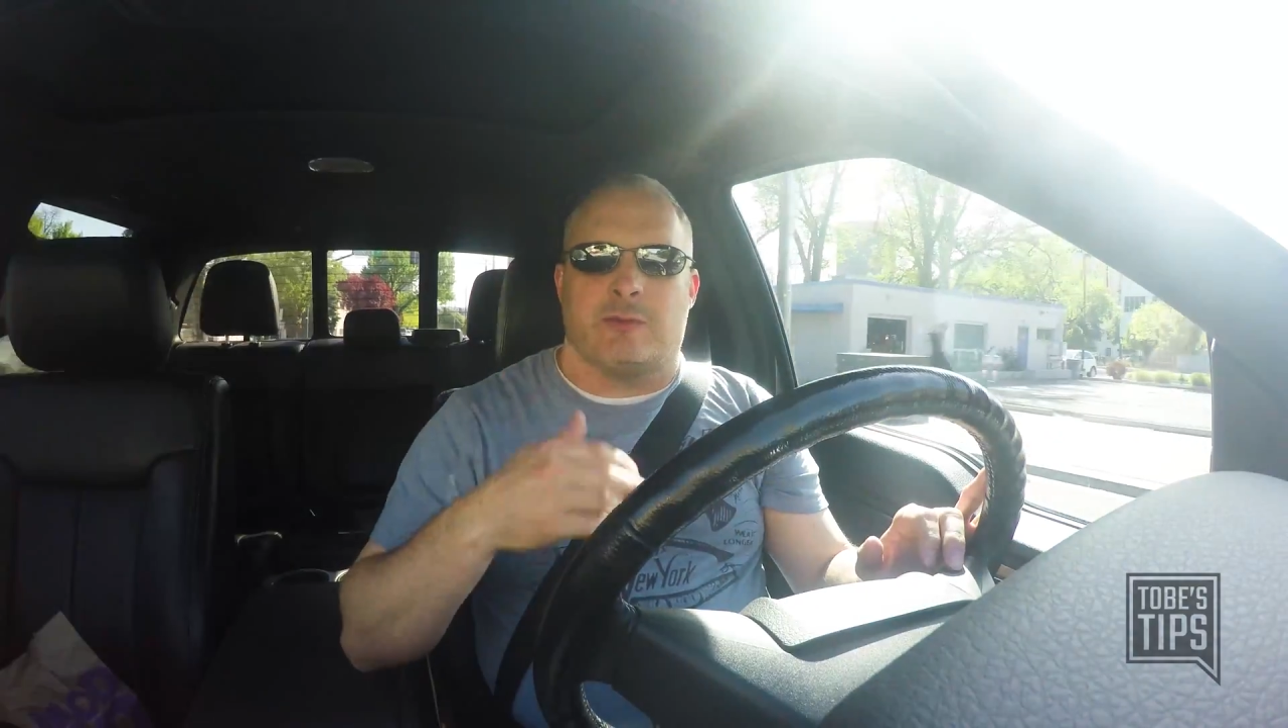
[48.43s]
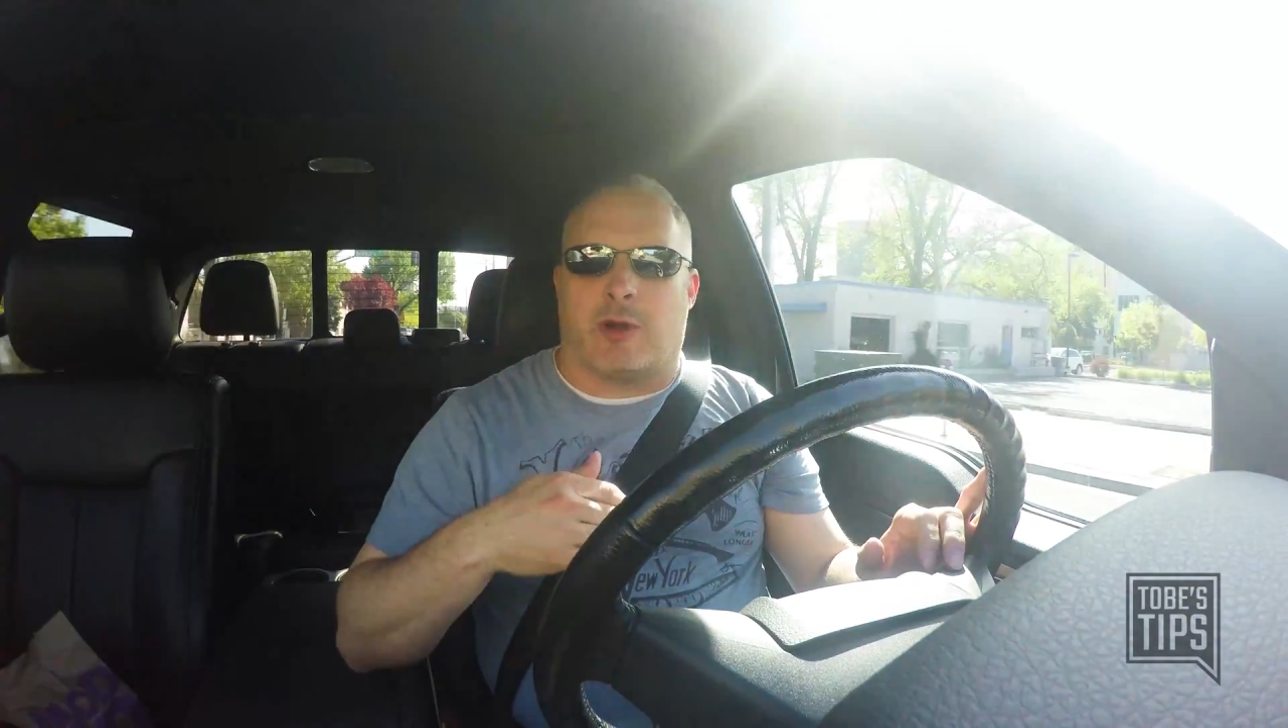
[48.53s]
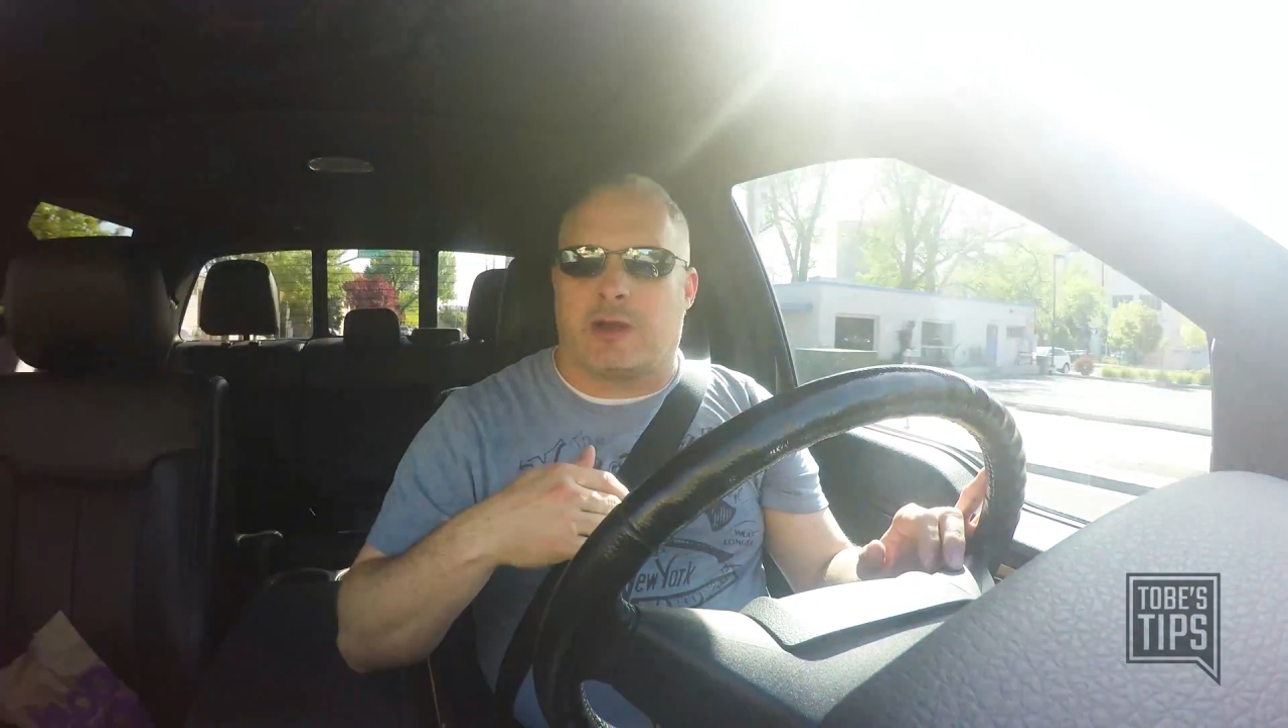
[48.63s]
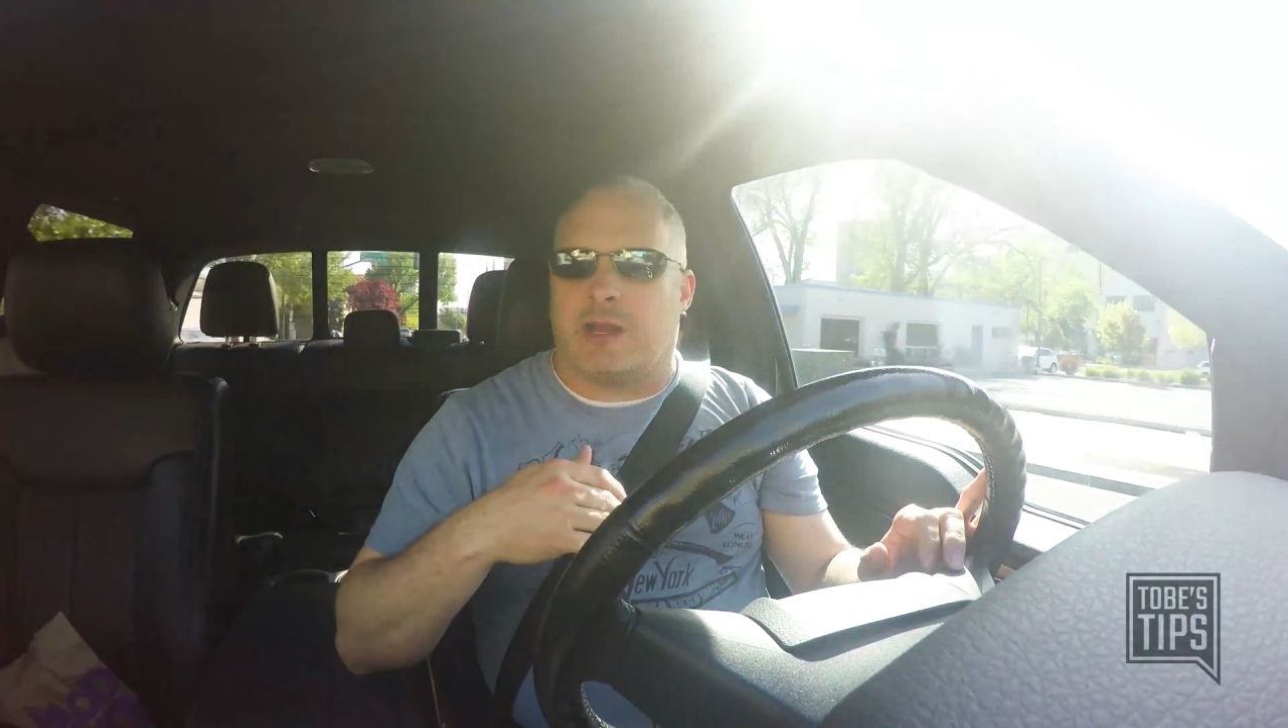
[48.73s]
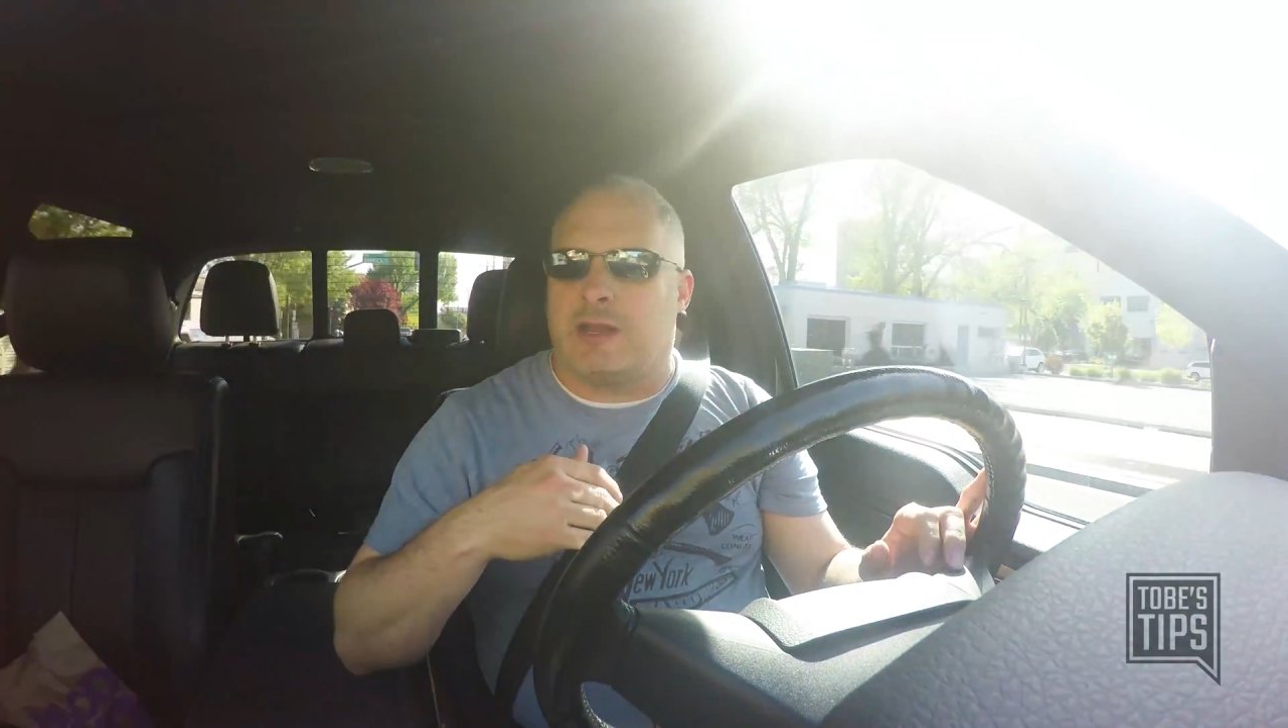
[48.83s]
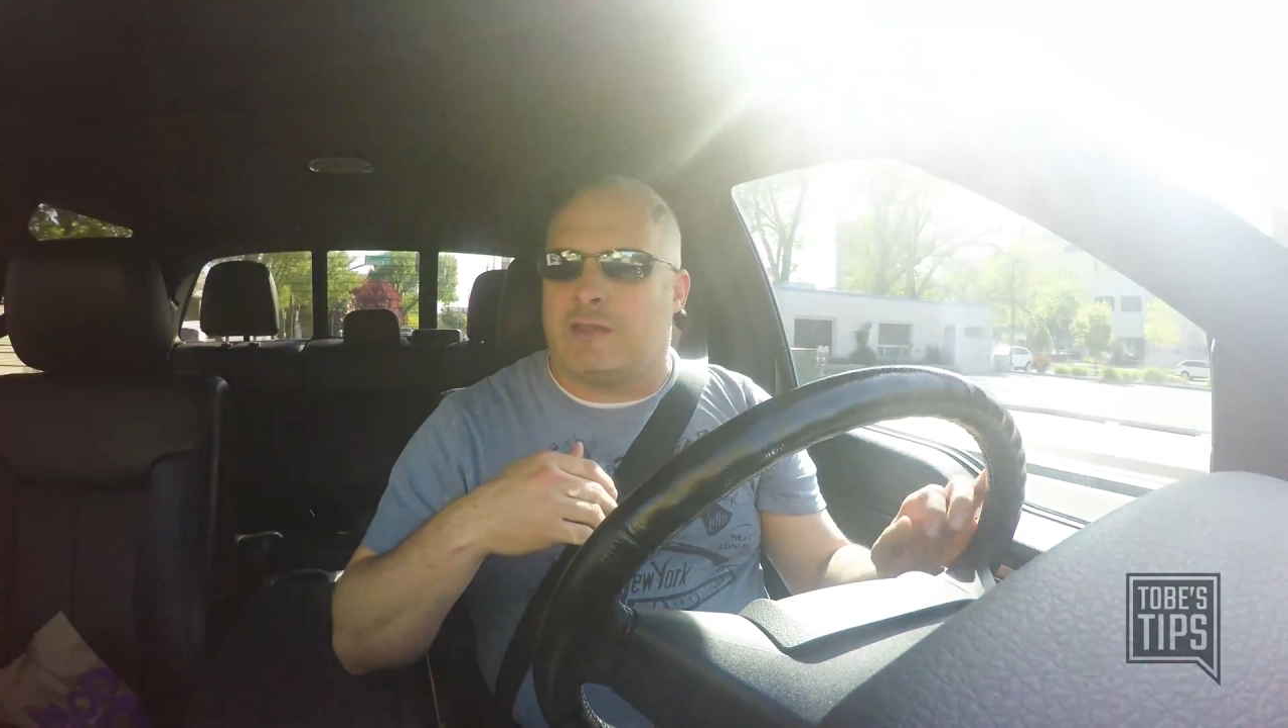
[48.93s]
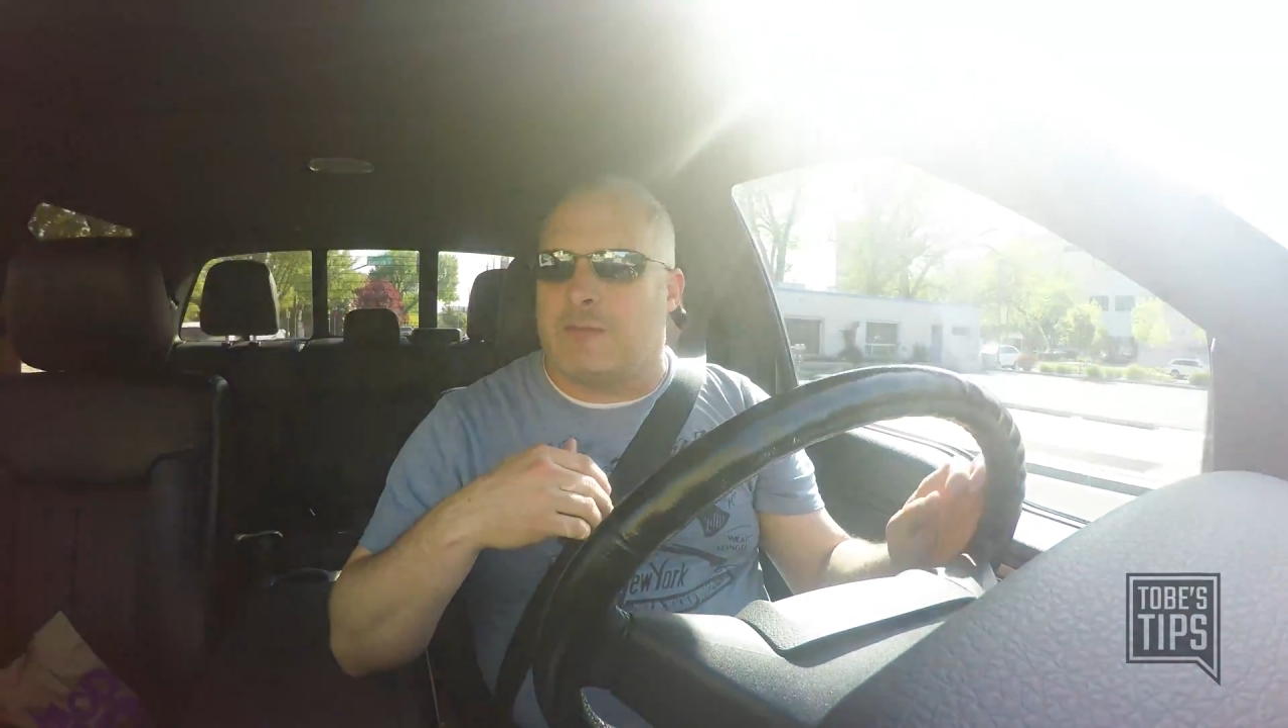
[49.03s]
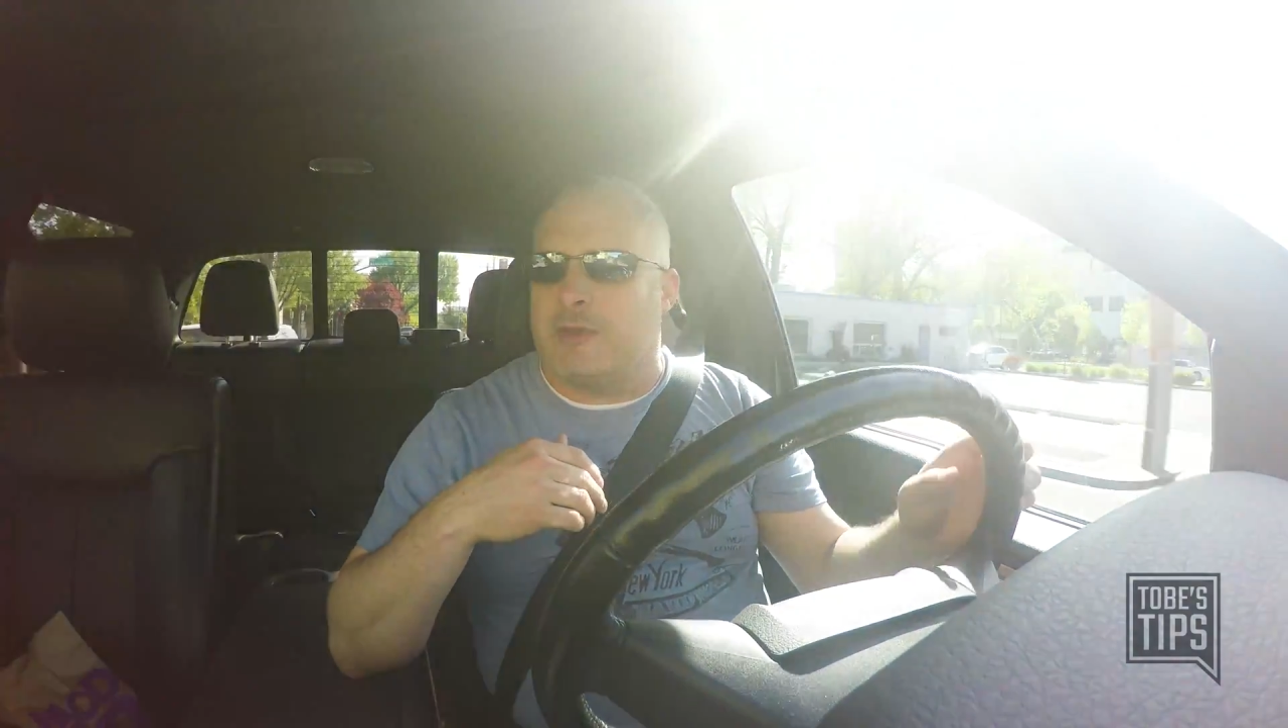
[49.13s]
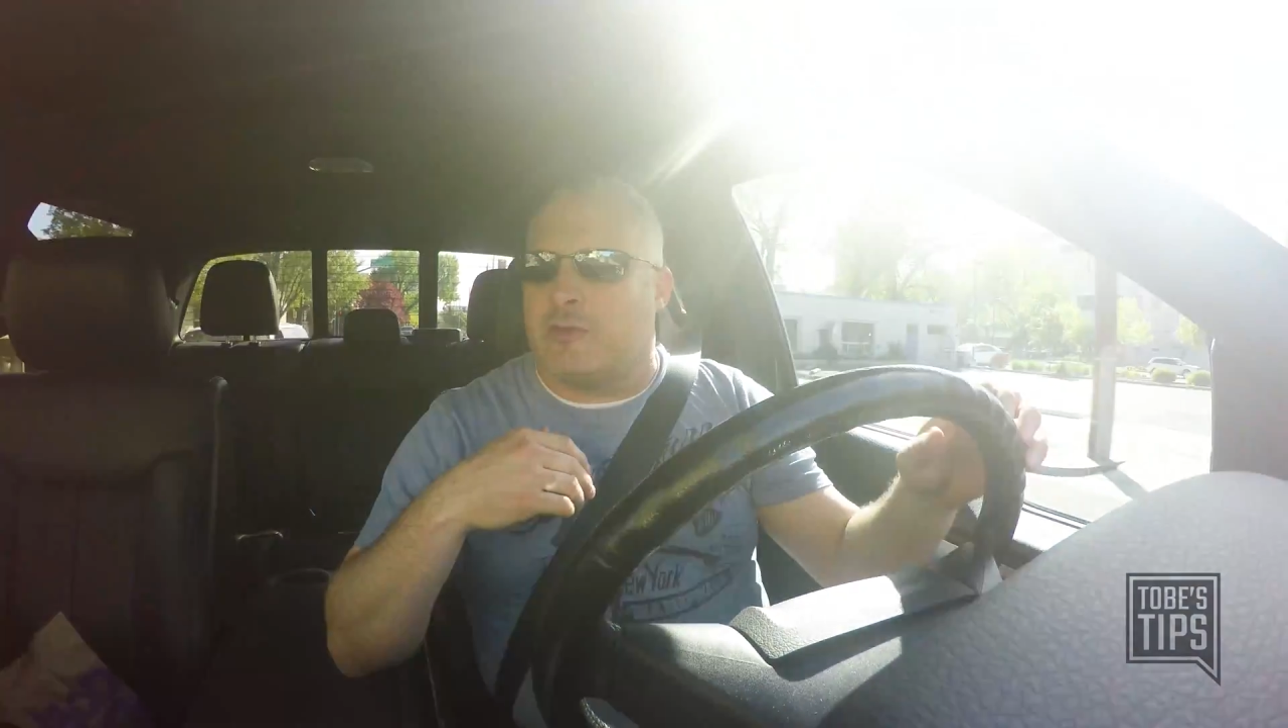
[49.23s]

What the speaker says: marketing, they've been